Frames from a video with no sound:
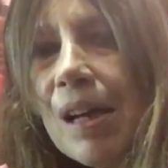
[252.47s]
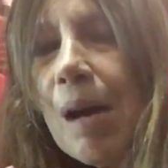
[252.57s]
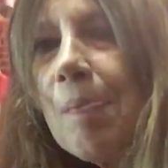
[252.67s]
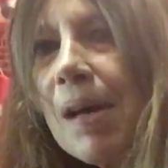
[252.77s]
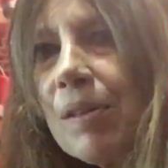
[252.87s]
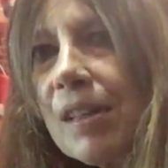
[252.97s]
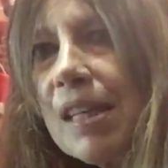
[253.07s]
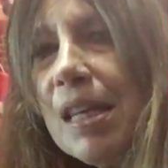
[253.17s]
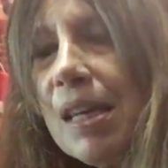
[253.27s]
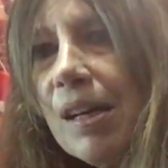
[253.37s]
about the
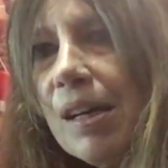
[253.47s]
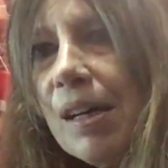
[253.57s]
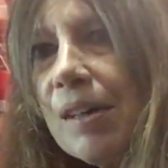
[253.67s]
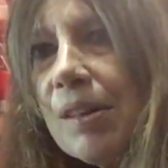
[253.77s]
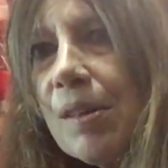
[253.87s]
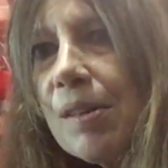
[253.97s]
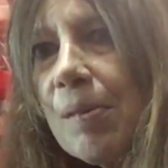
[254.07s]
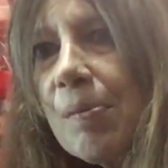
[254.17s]
key, uh, the, the